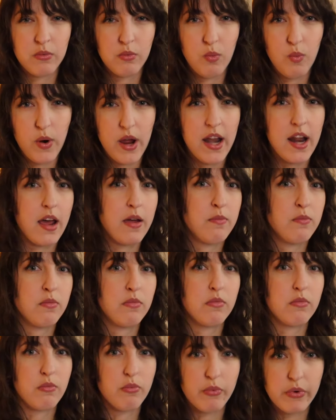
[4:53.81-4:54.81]
when
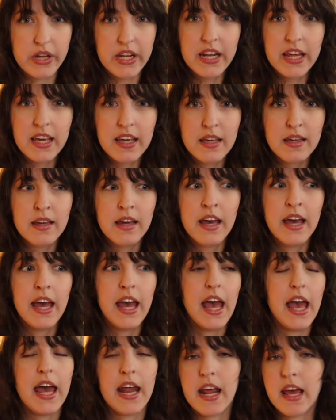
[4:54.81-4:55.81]
I'm reading
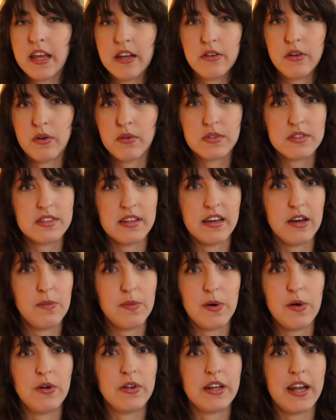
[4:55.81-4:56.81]
and I don't stay up
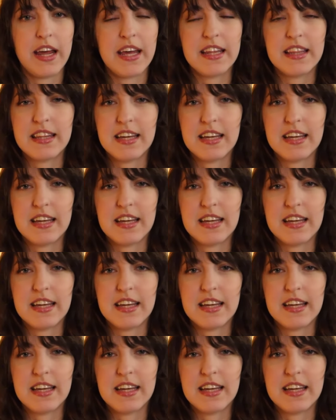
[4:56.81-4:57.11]
all night.